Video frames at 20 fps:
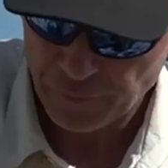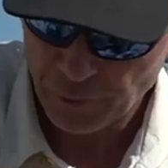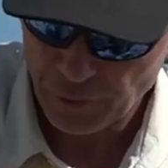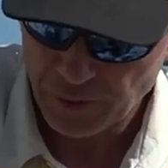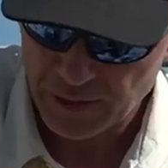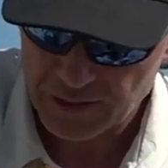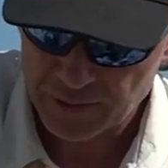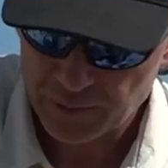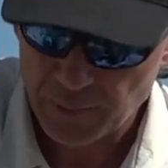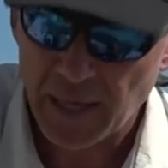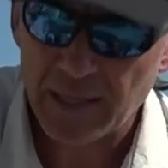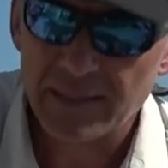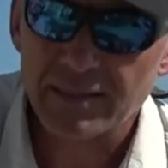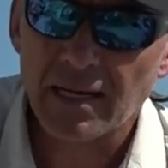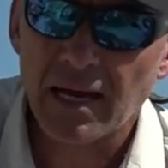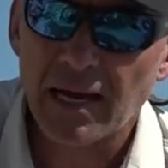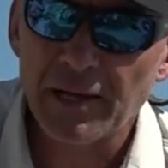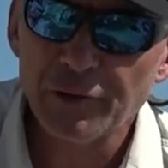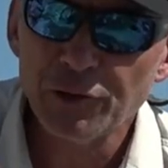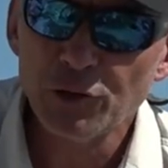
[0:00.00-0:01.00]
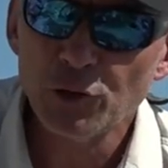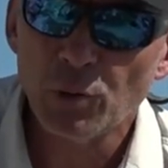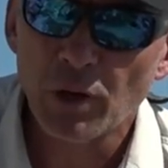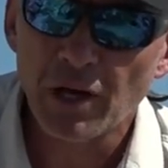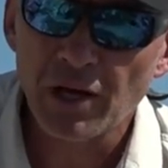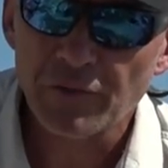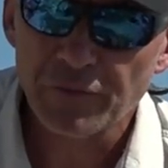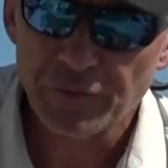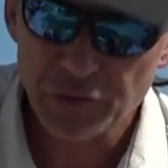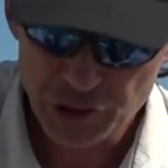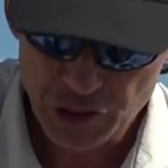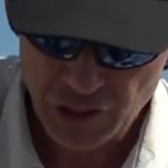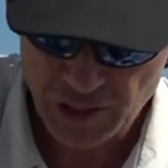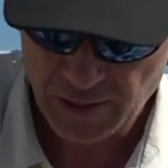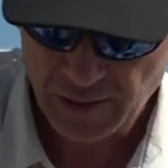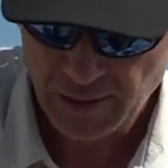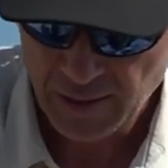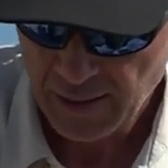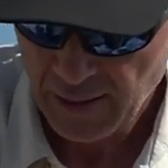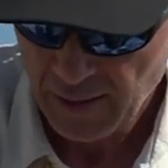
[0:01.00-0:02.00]
you feel this might undo while you're
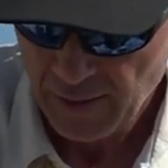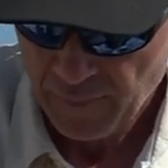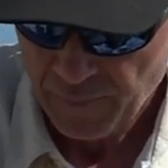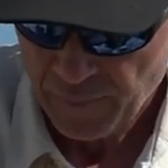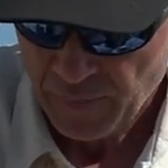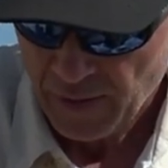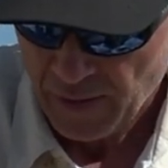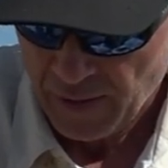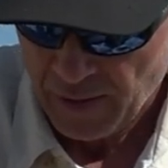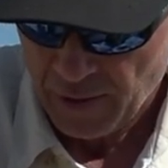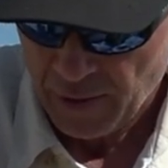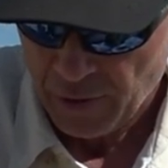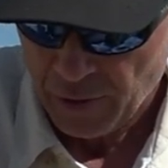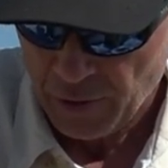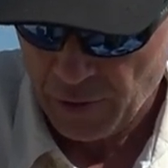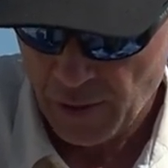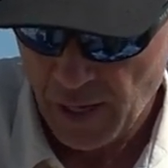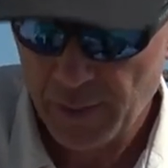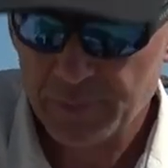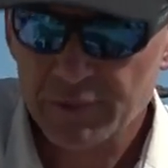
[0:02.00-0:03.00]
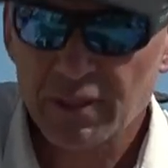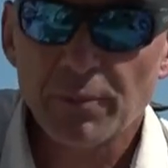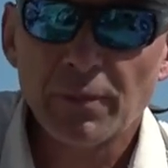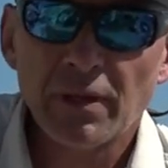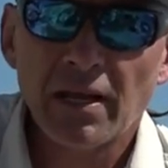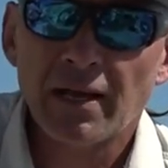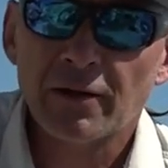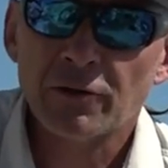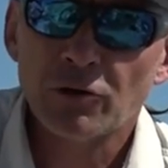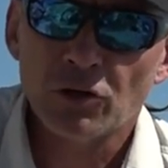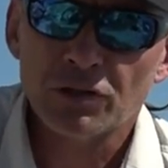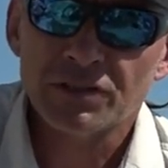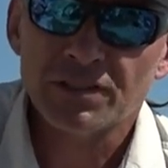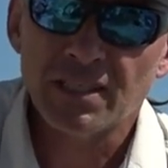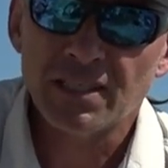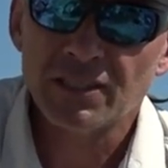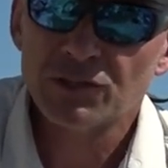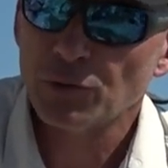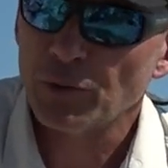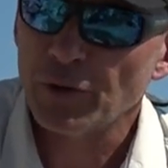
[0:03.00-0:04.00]
fishing, grab something like
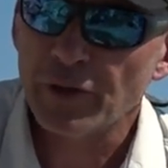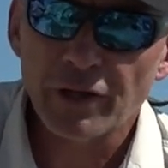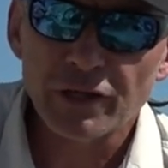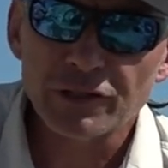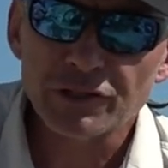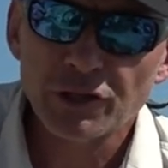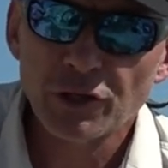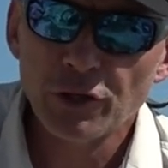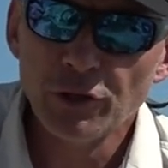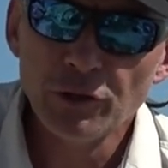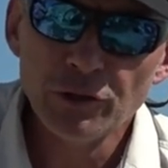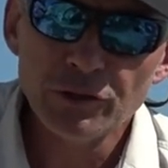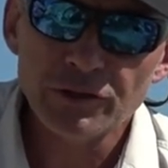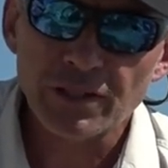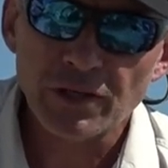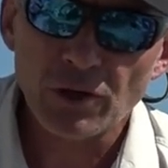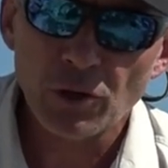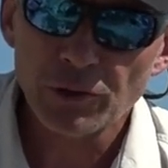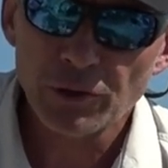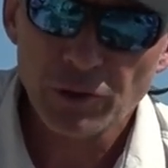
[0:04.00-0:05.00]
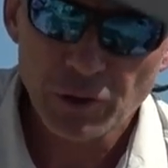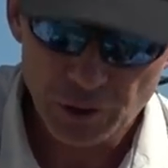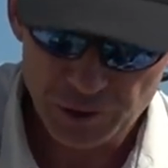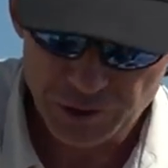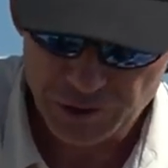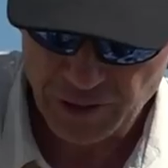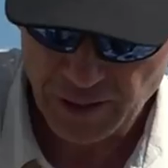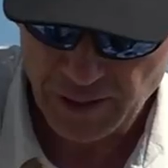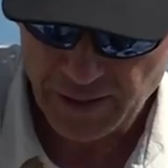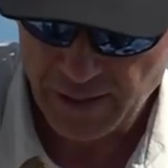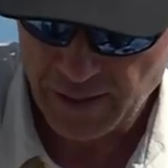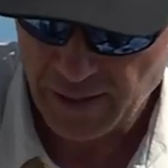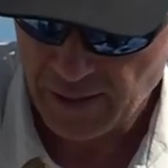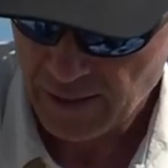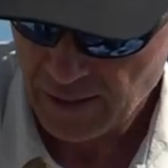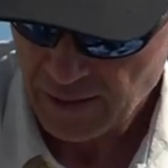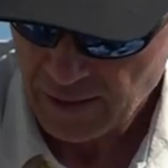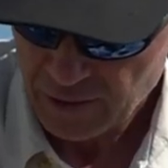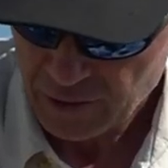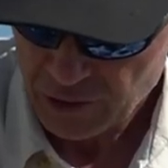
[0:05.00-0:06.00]
Knotsense, one of those glues that hold your knots together,
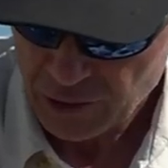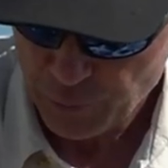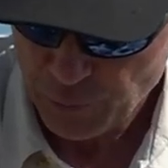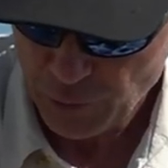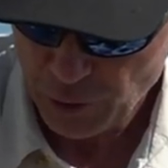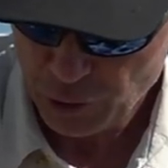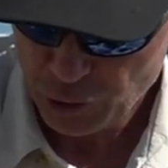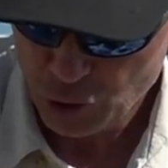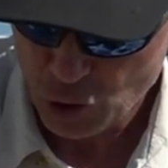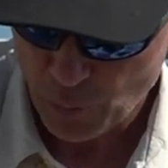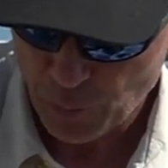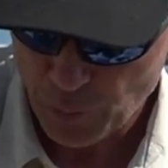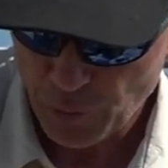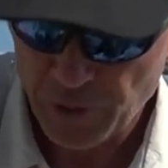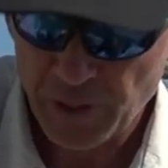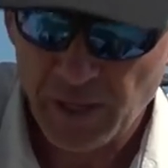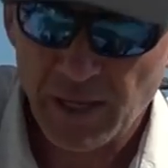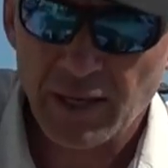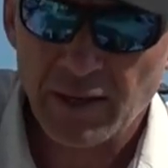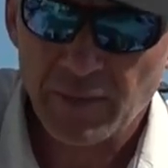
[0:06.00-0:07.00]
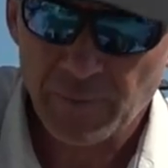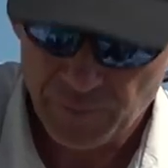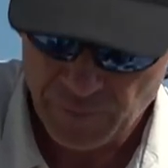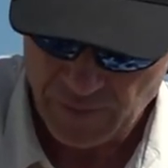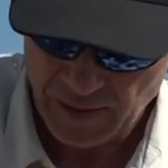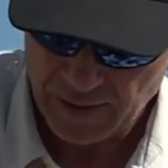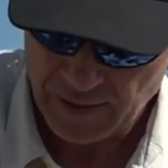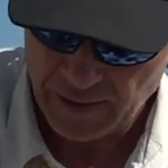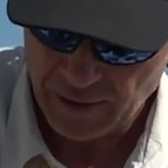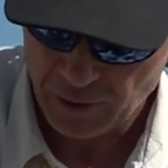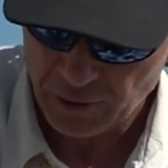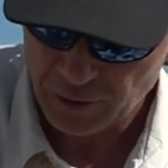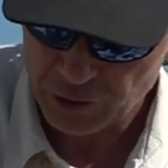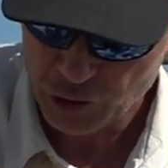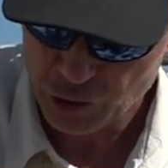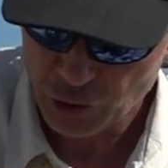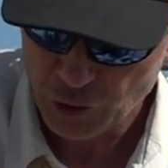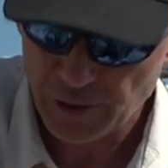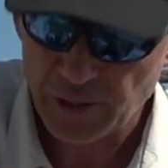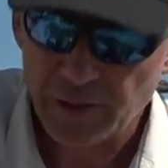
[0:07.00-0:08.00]
just put a little drop on there, and that'll
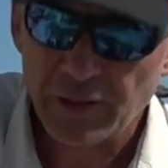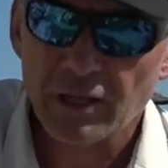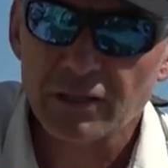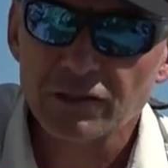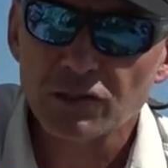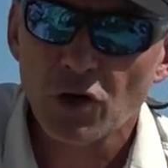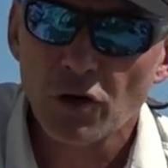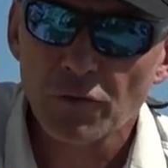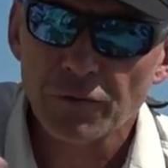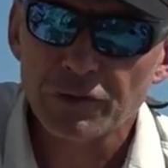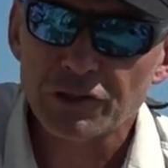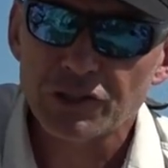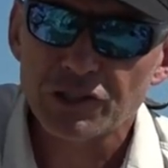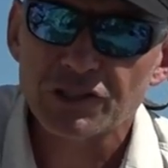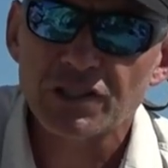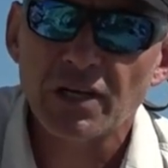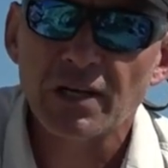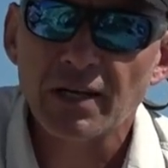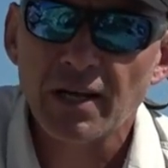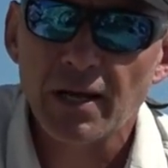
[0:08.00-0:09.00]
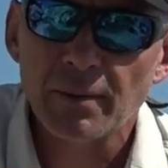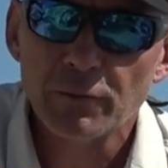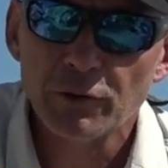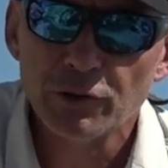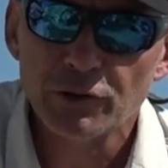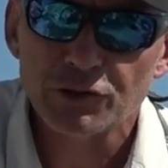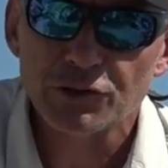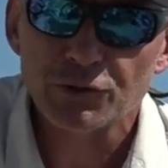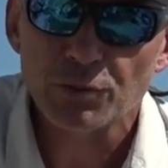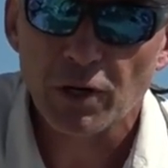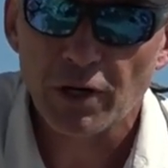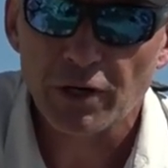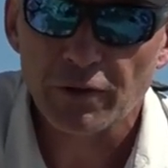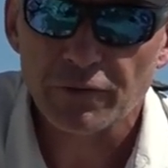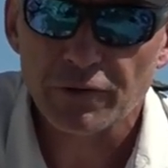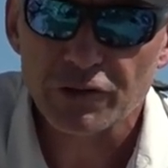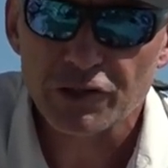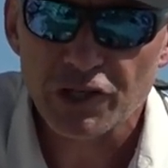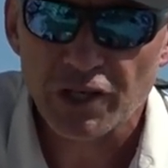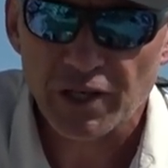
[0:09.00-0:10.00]
ensure that those half hitches don't come loose while you're
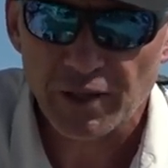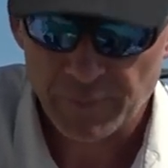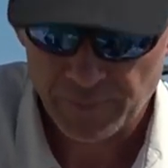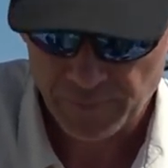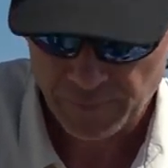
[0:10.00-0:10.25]
fishing.